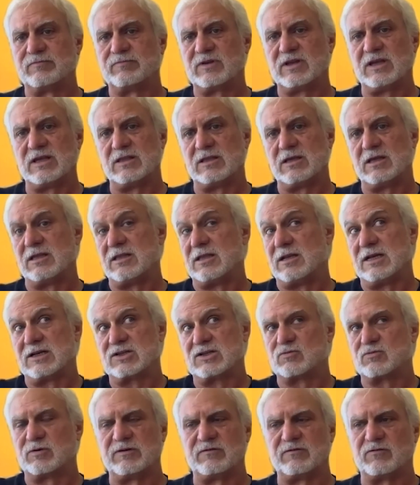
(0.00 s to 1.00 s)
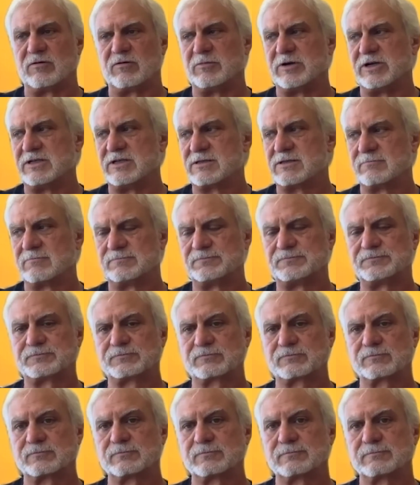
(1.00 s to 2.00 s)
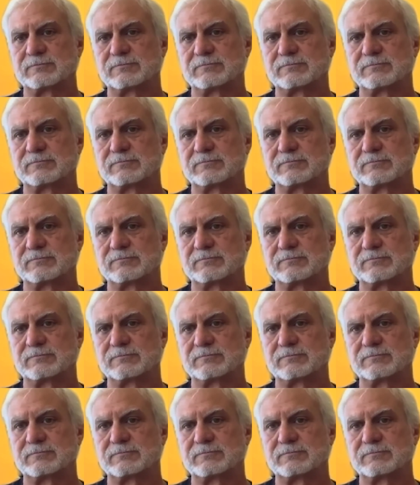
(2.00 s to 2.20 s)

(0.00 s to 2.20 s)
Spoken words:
in the next 24 months. Yeah.